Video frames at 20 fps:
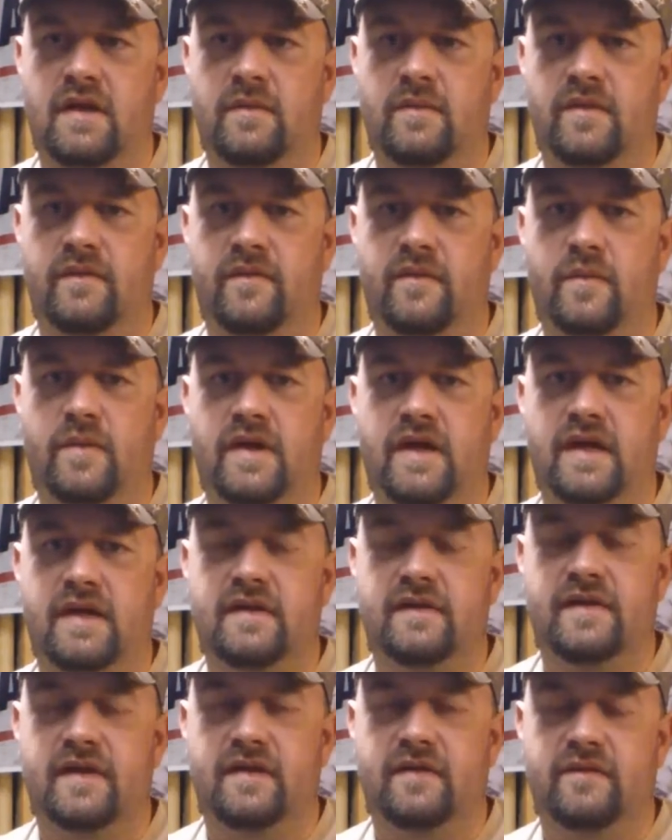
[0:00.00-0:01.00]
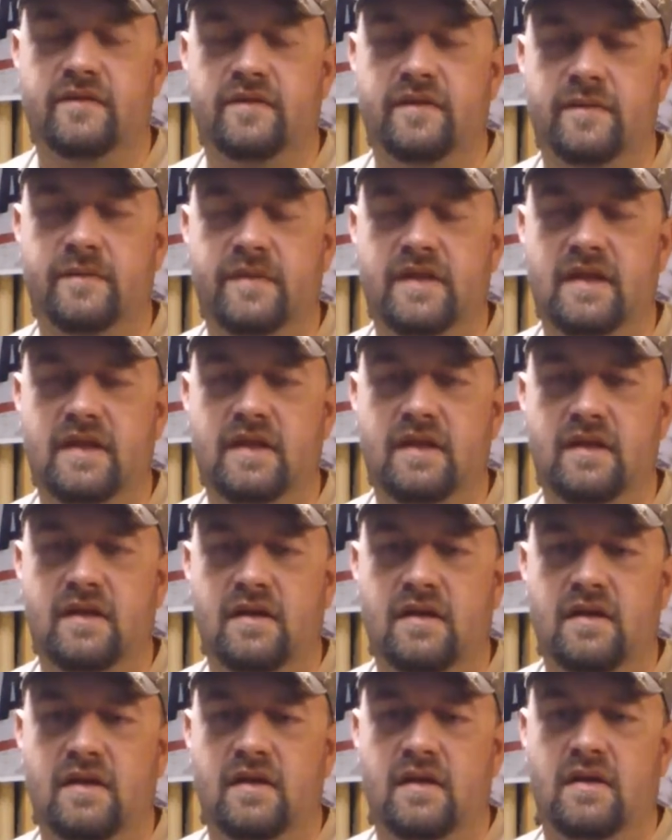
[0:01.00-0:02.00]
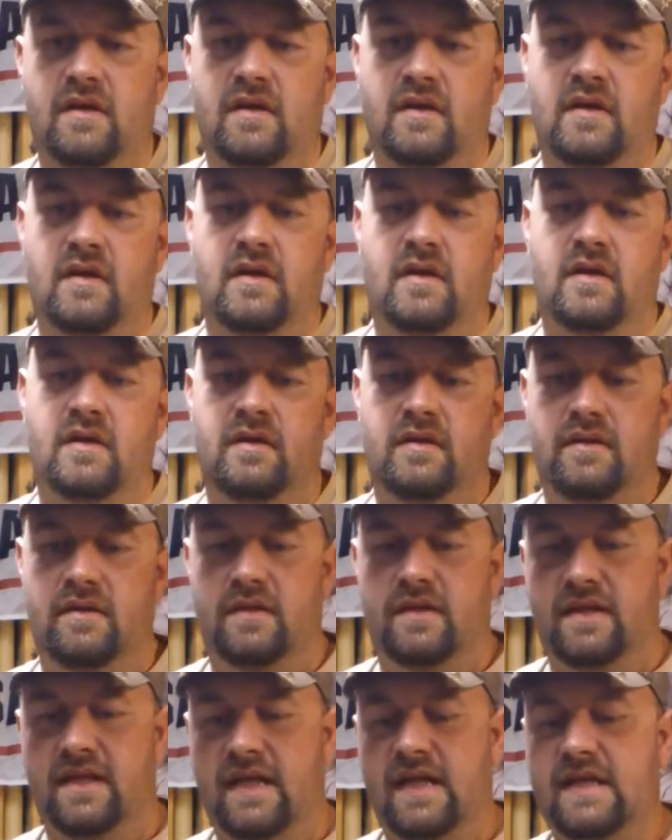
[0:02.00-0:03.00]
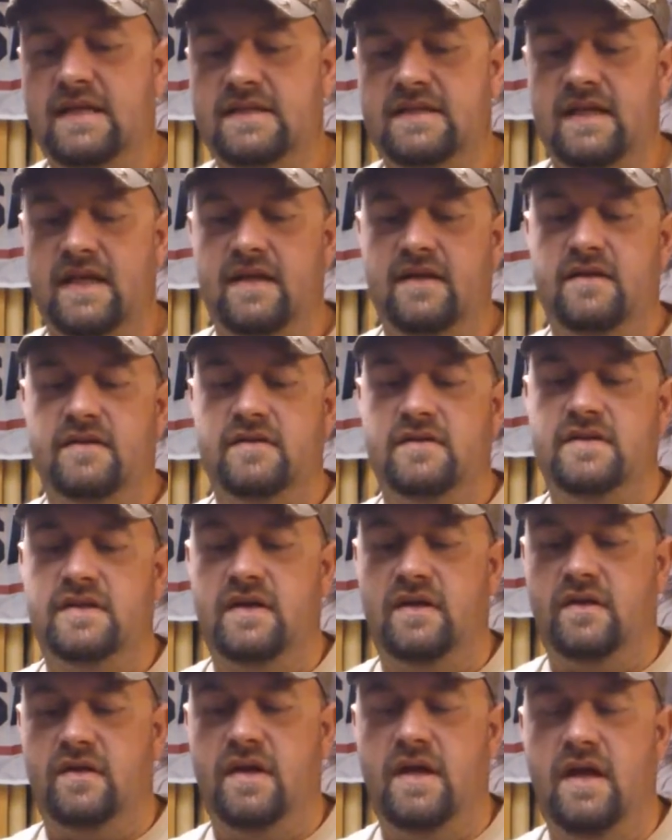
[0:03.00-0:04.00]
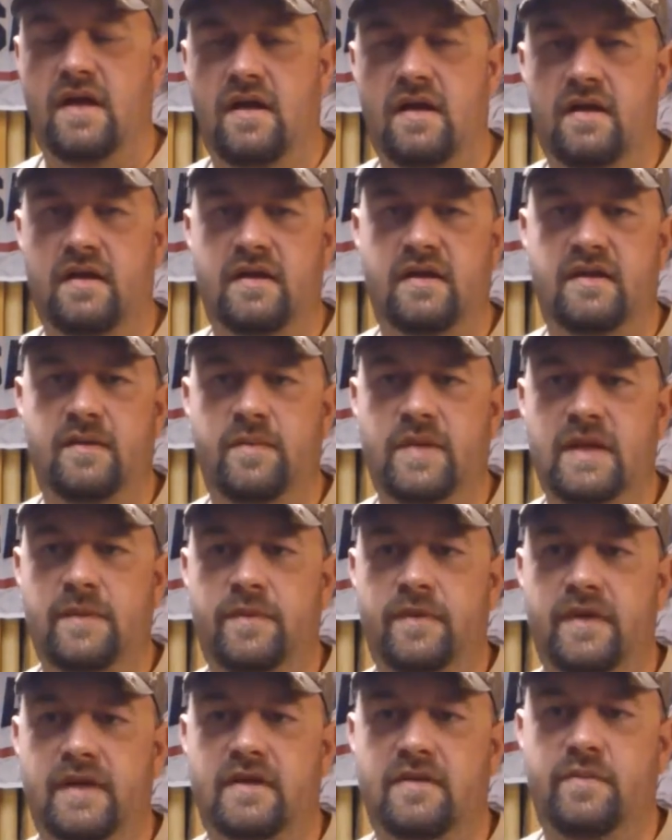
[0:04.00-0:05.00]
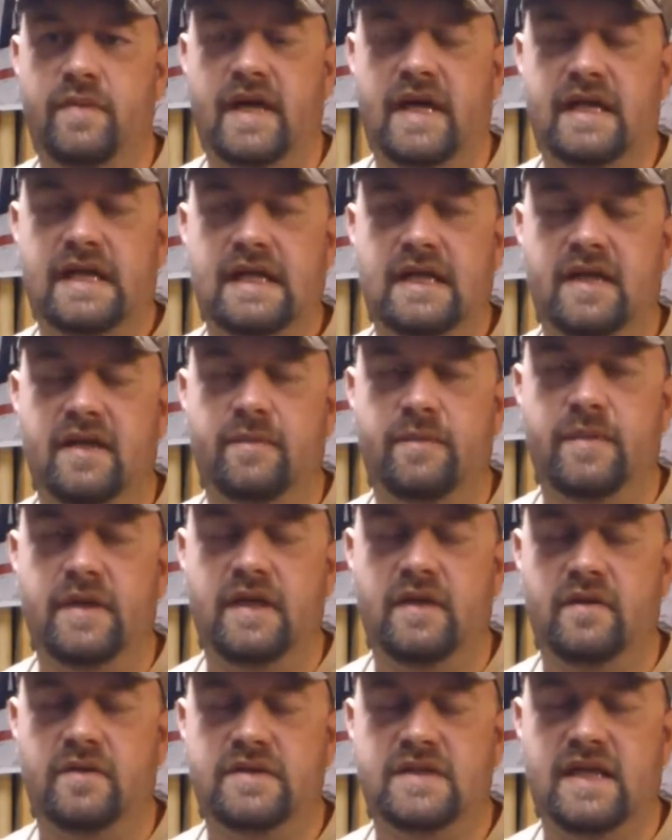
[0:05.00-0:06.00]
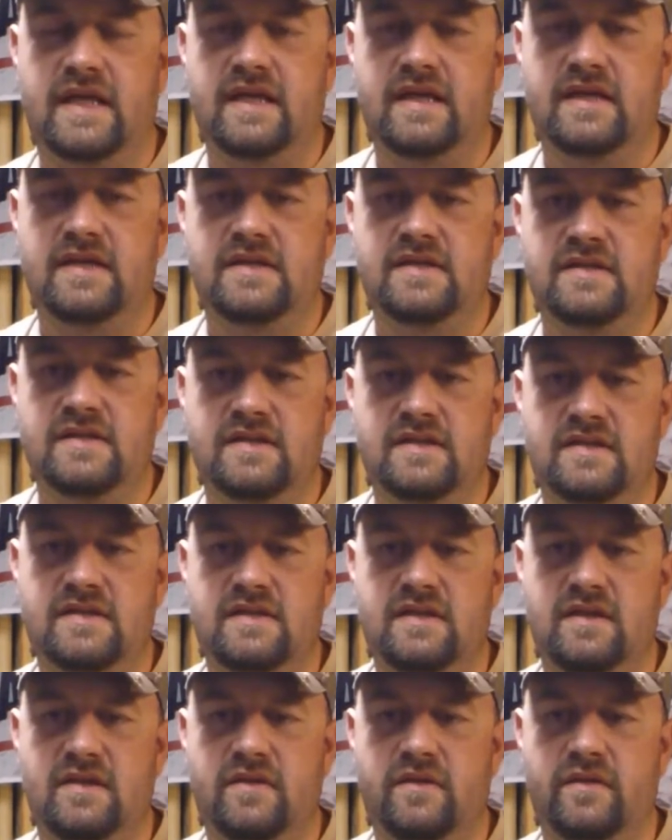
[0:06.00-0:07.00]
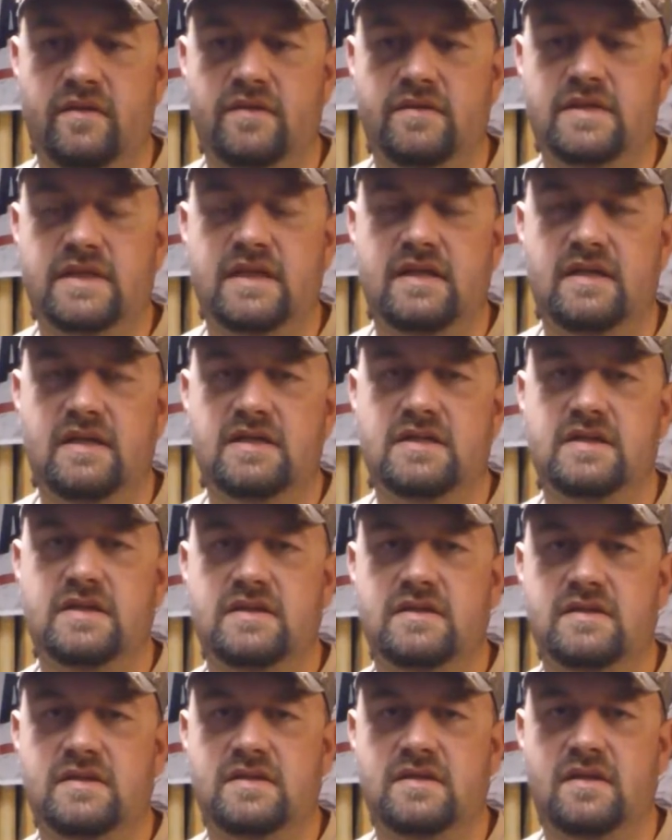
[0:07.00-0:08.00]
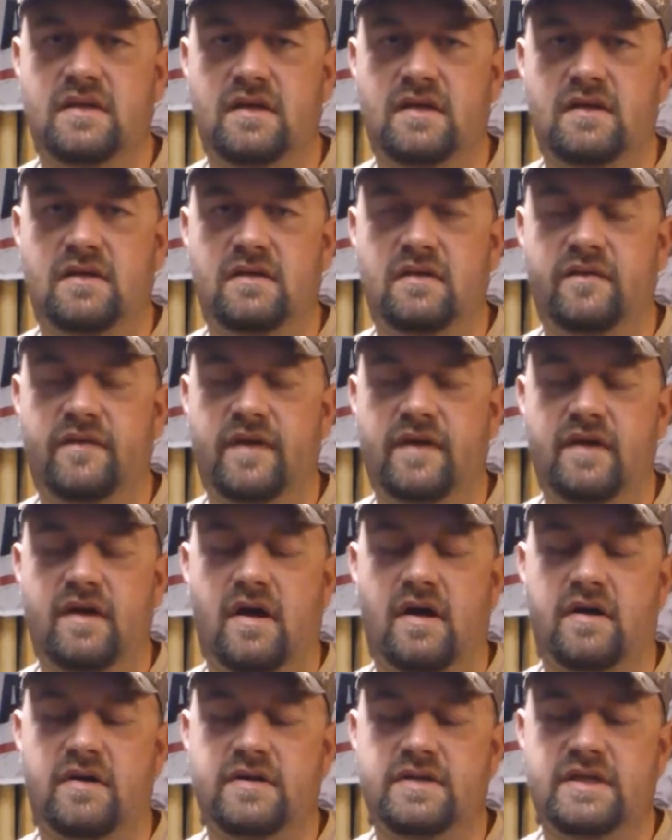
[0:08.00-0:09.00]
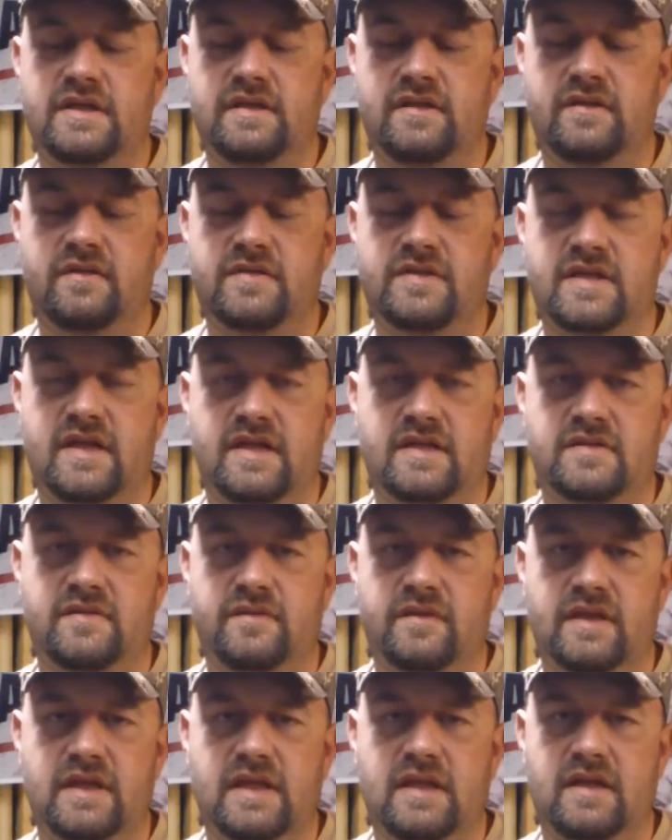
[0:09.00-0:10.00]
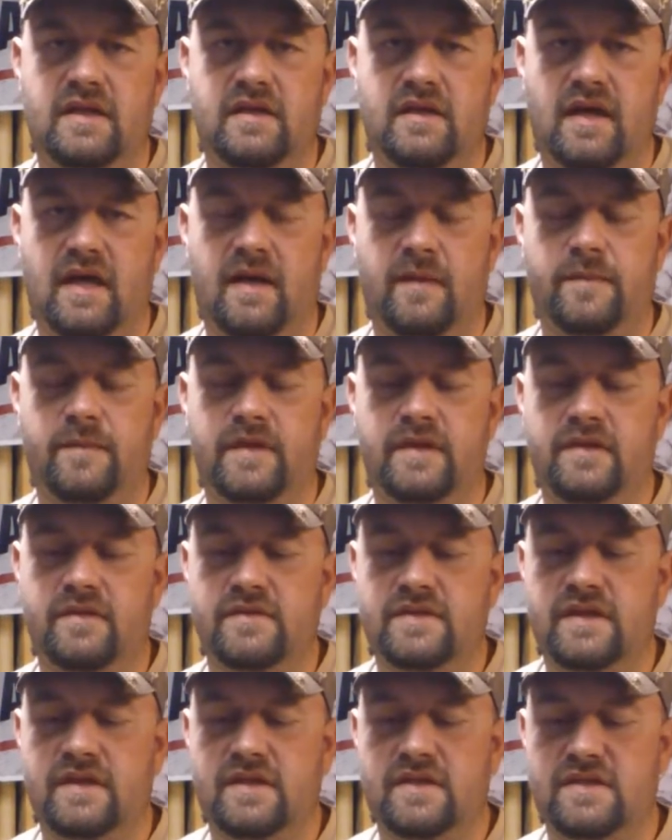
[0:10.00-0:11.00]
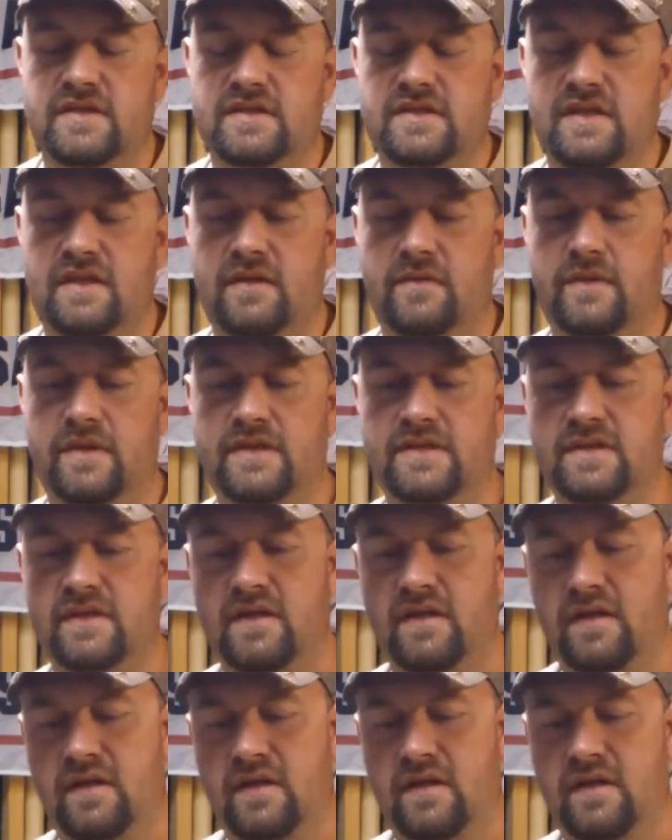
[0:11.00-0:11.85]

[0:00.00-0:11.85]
But from what I can tell from the naysayers or the people that are backing up EOTech is, you know, those conditions, they're very harsh and no sight's really going to operate in those conditions anyways.